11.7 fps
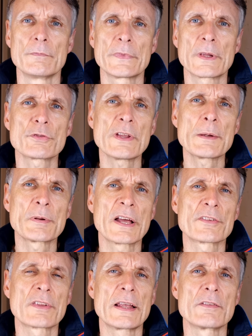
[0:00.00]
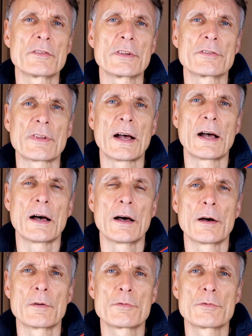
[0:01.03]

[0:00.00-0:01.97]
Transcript: Now, stabilised lenses are